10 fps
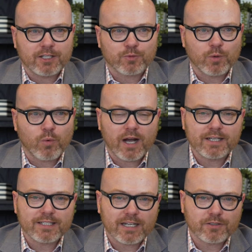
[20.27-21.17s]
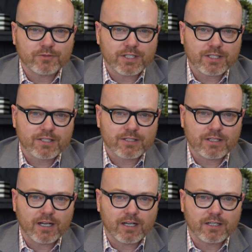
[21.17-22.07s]
as we wind down
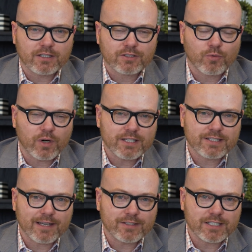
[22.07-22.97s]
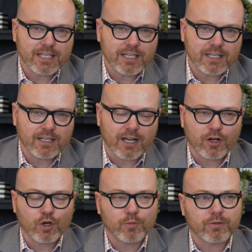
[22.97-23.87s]
this 2017,
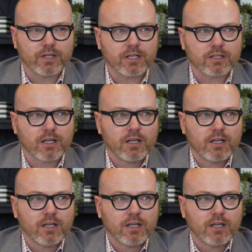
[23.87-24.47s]
I hope that